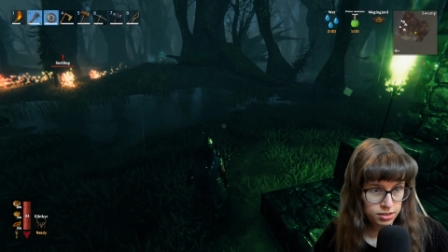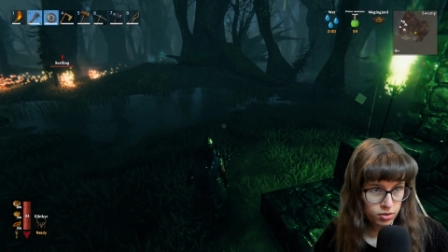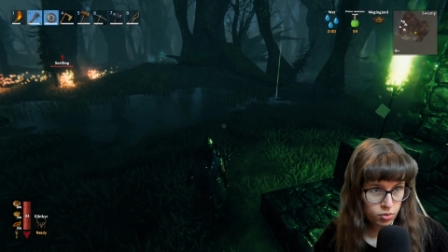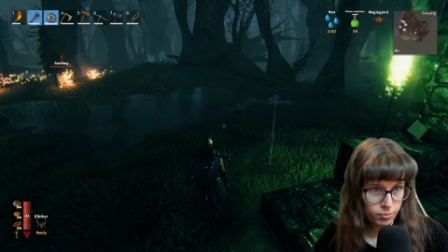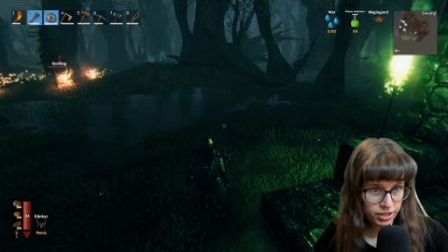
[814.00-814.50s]

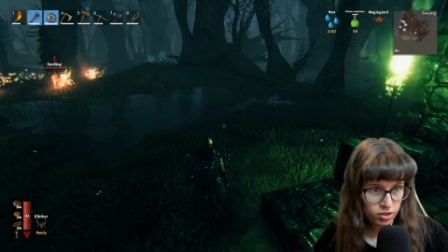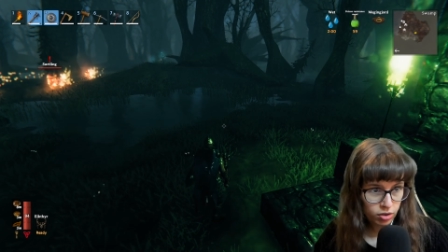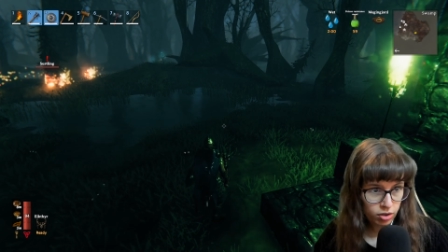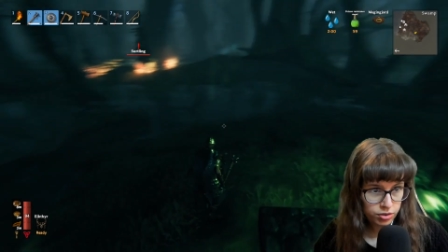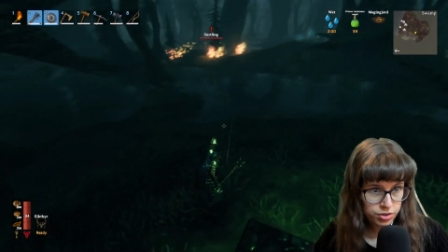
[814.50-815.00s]
Oh my
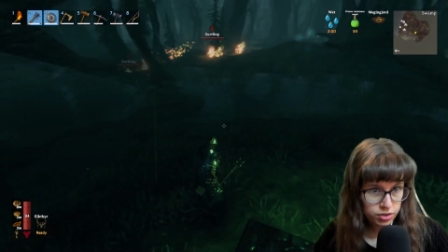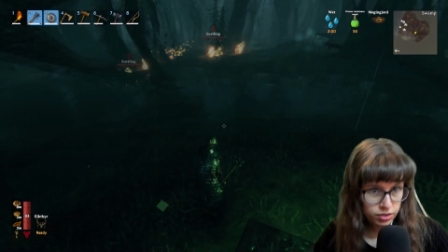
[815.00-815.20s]
god.